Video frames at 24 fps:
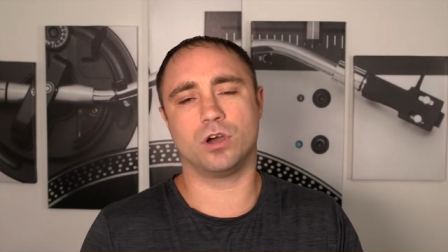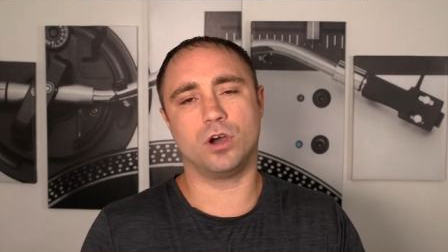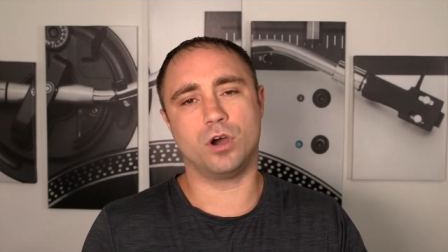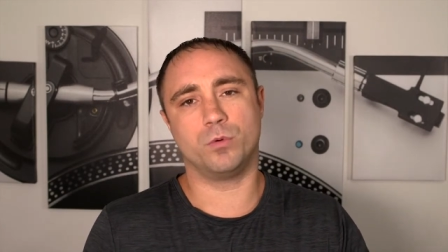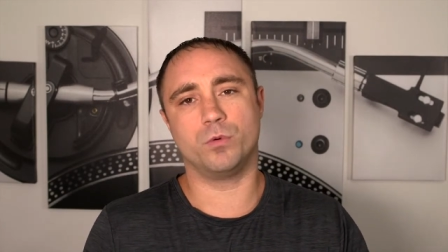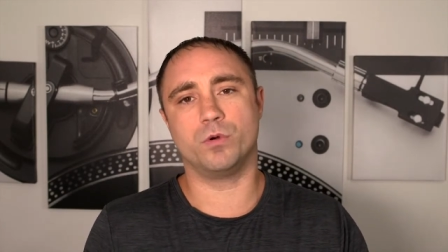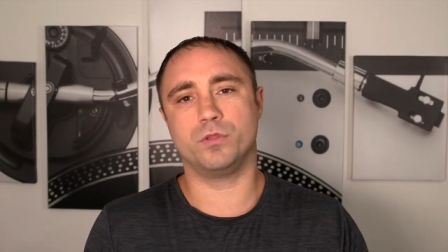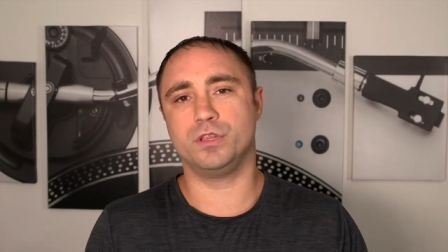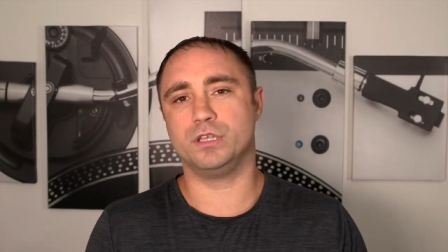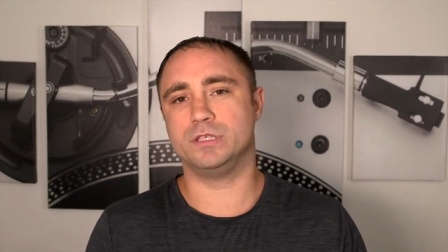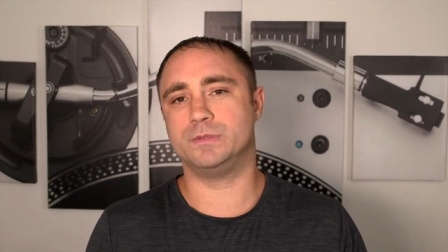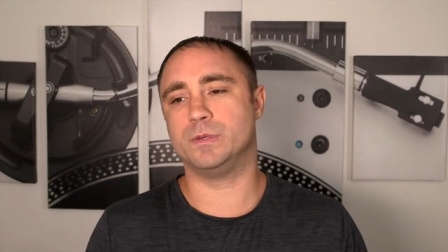oh,
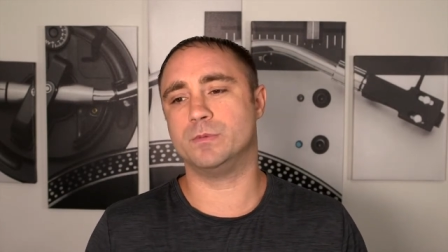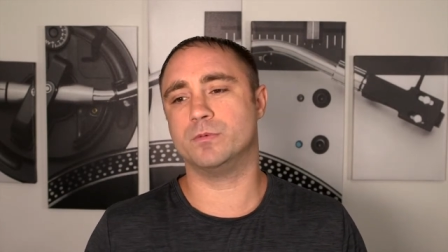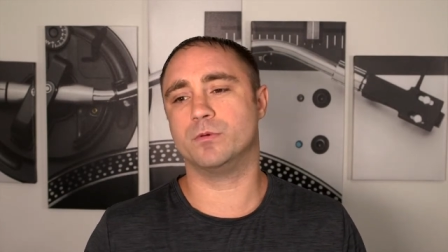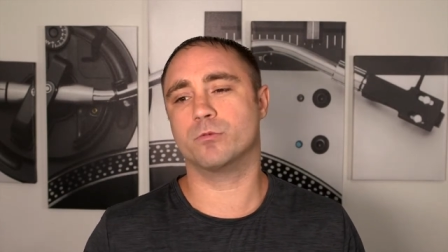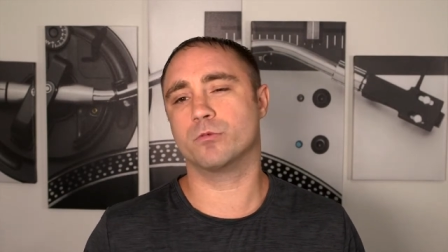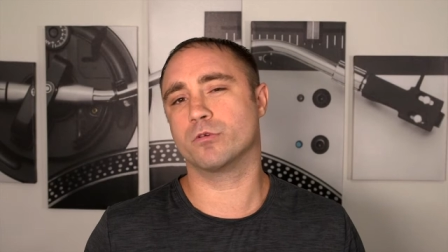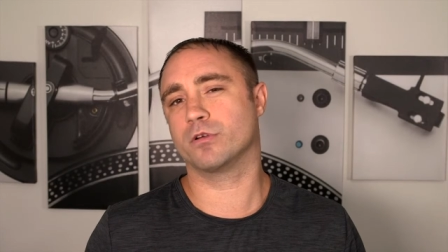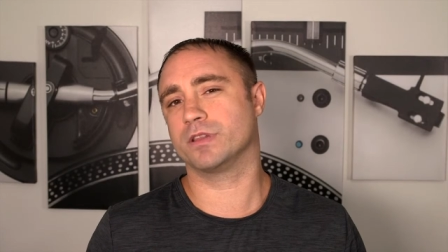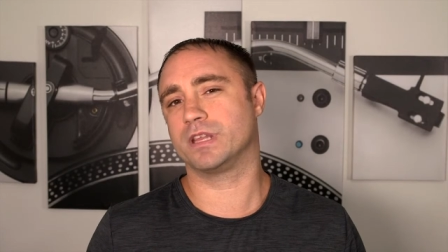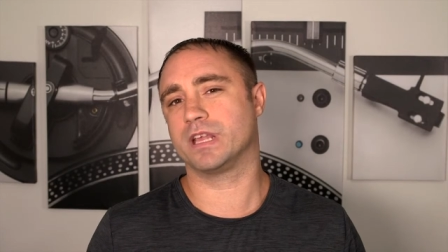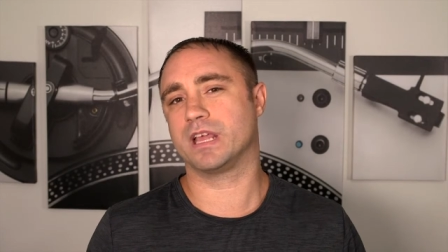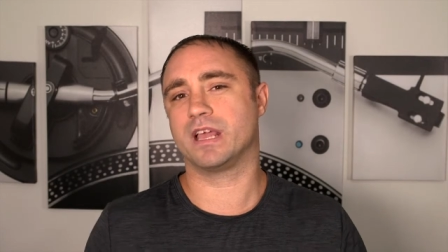well, these people
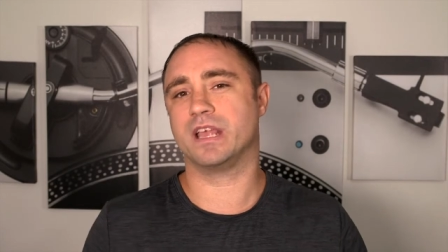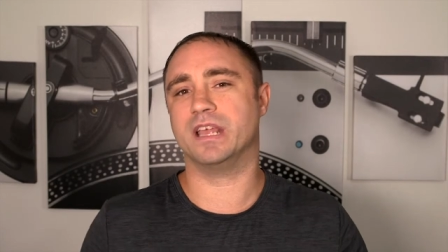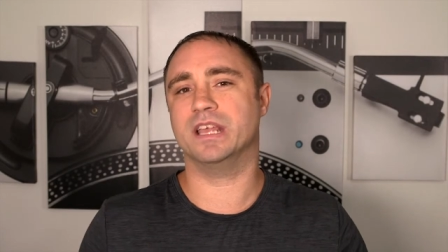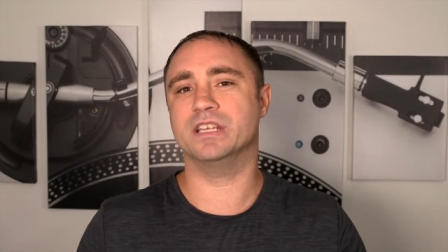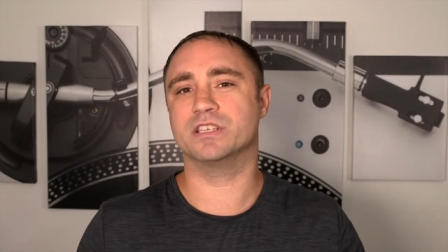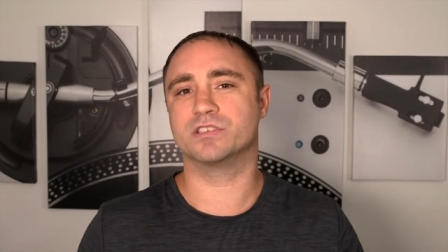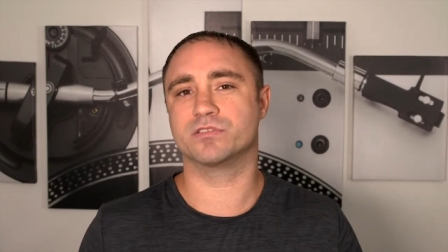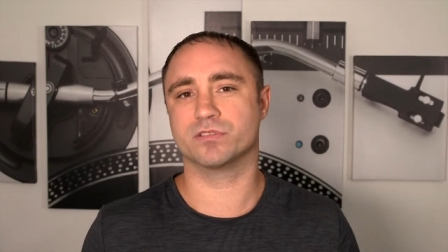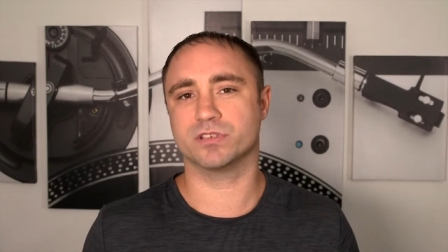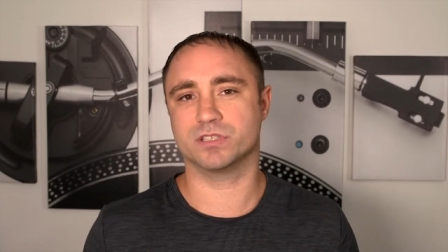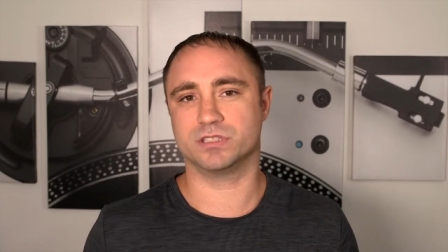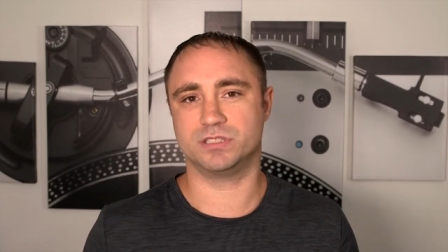weren't that
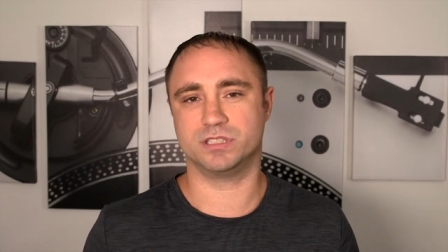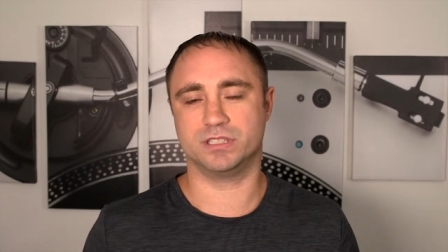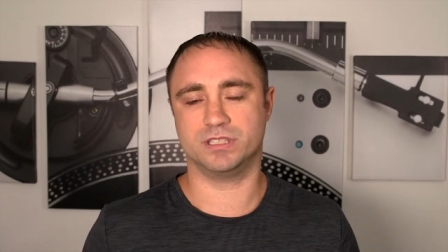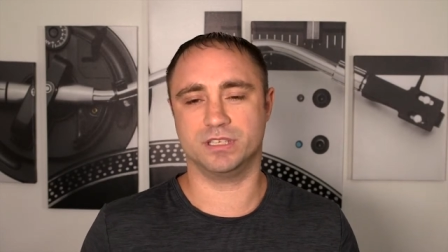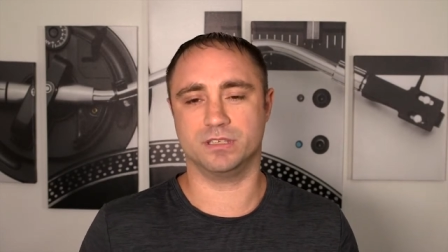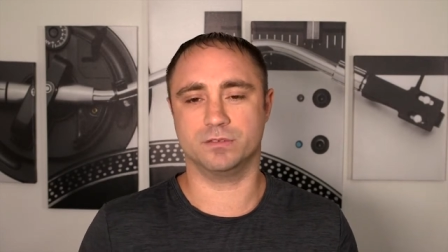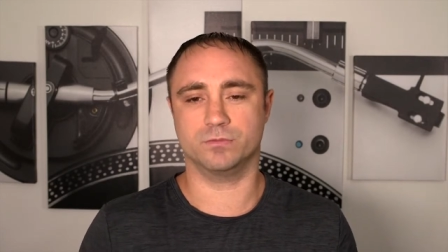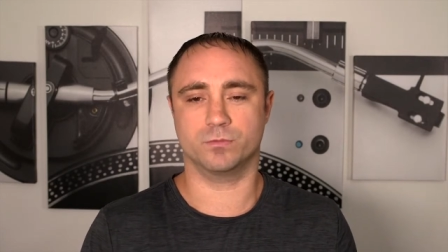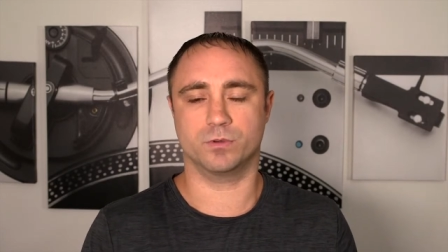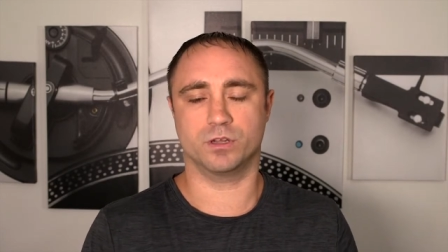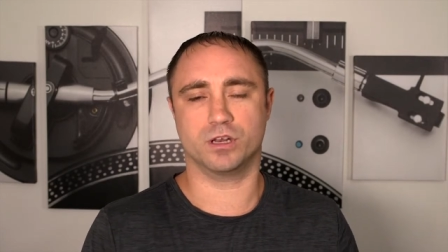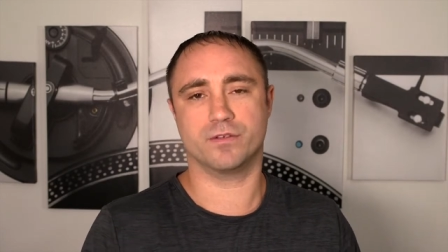interested
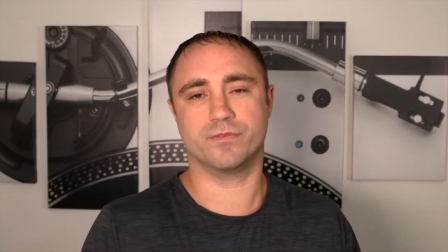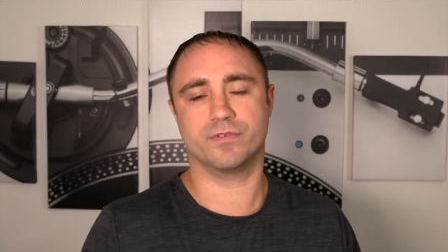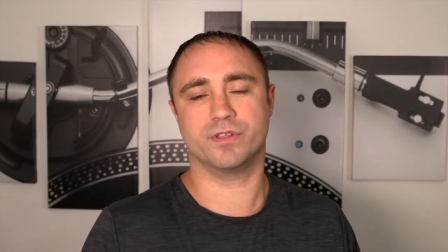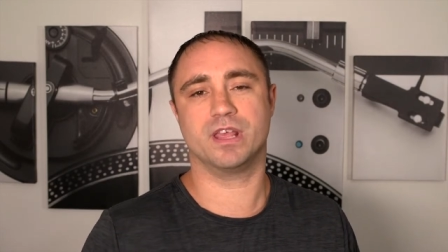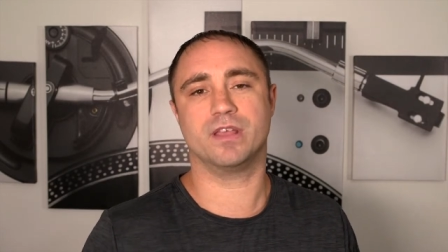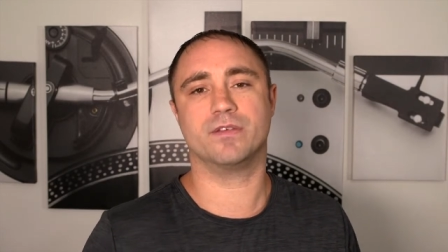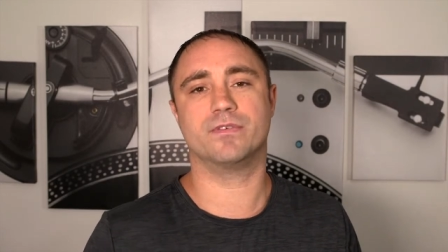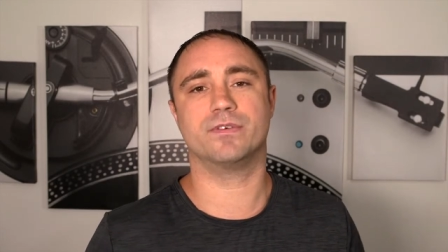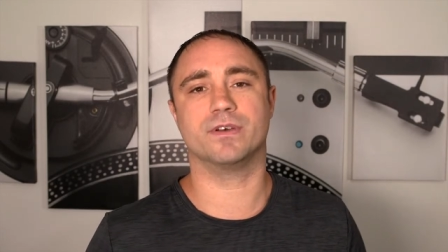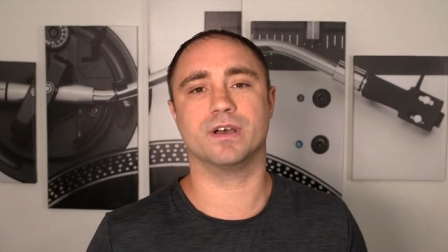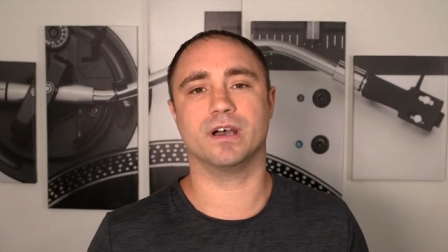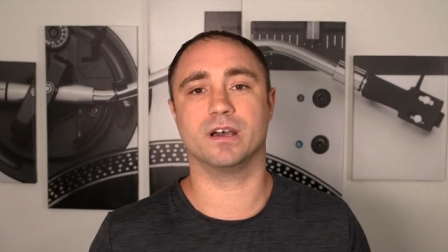in whatever
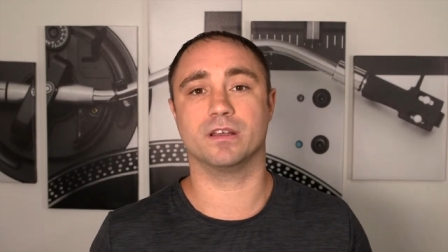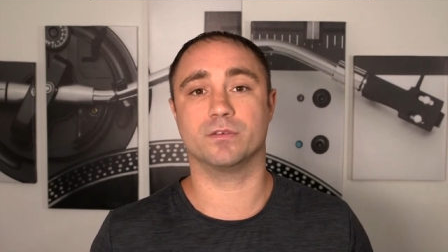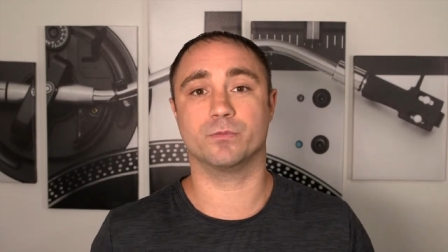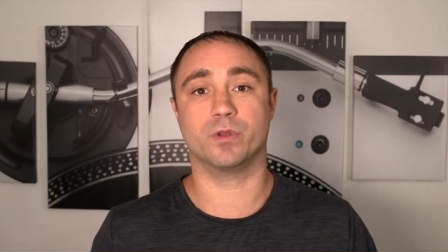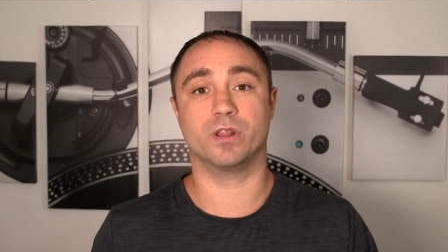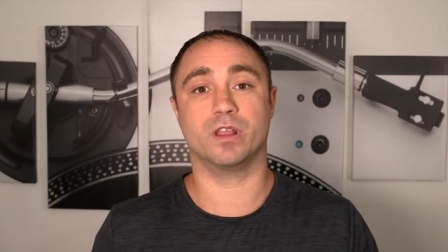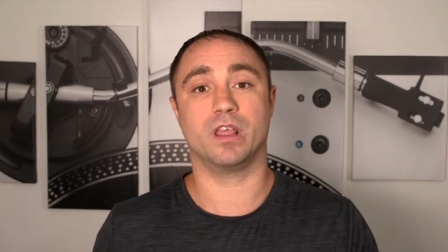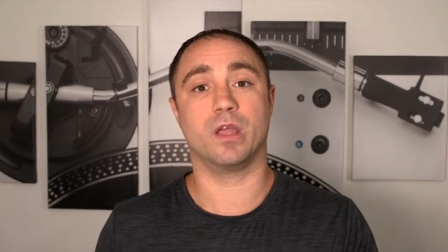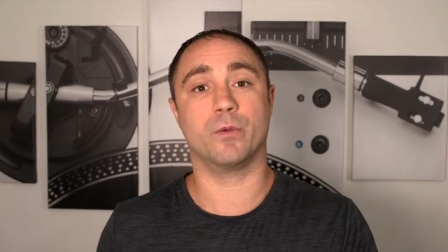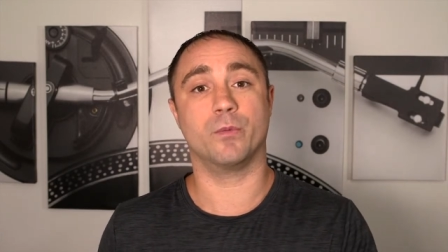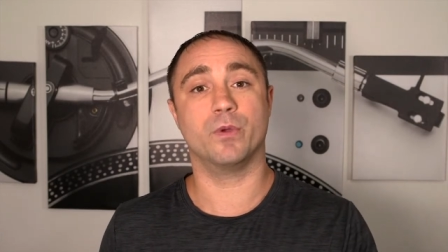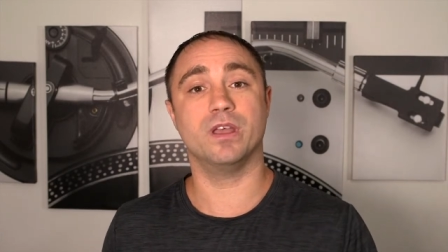they found
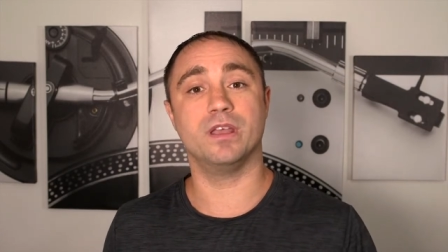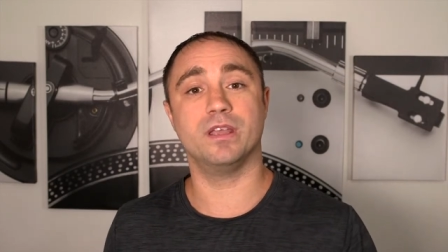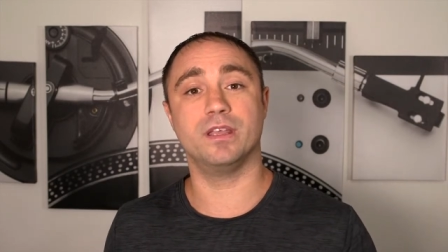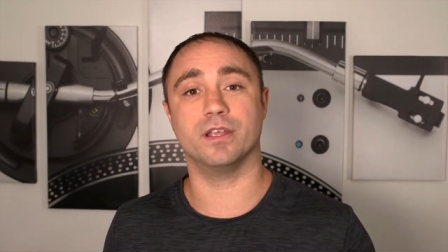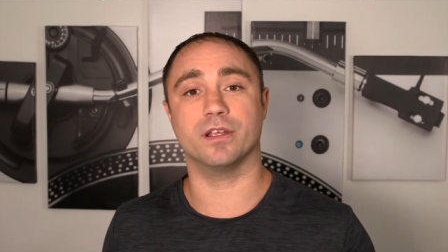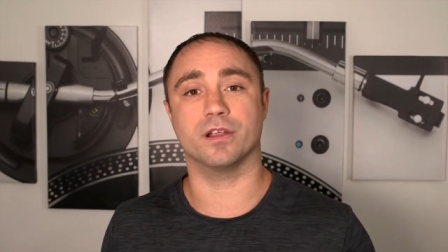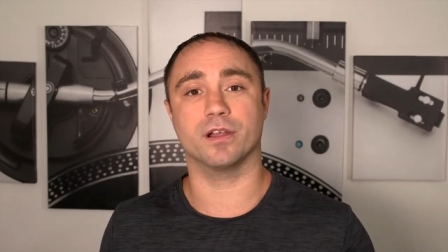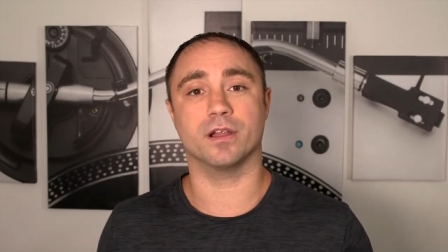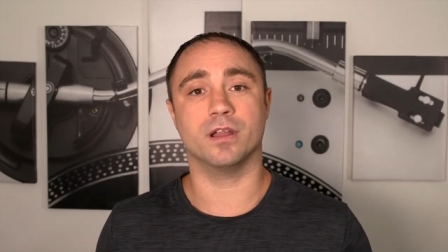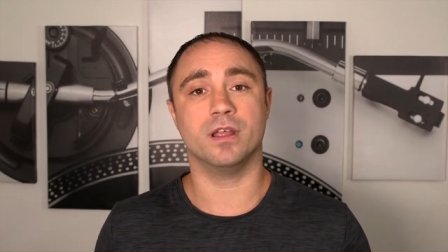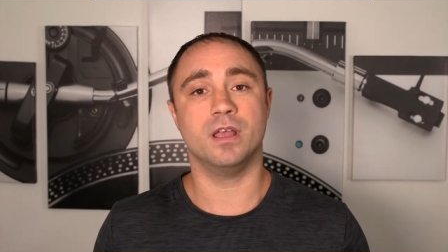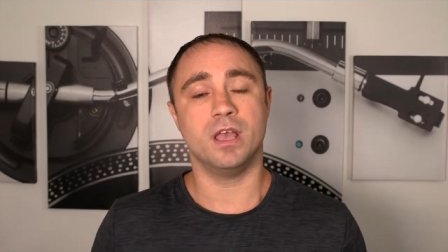when they went
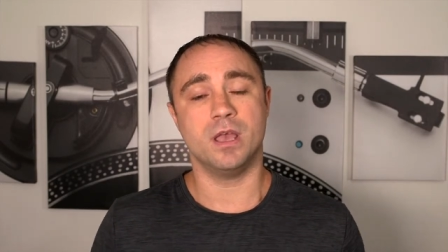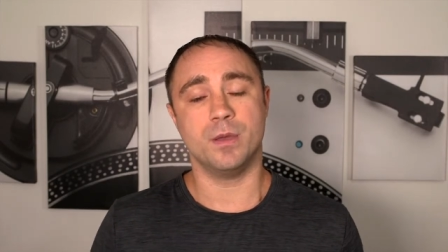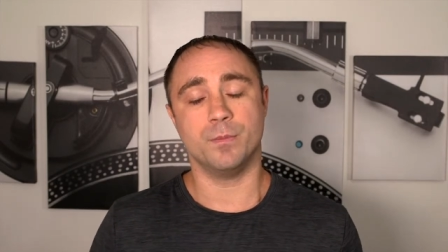here.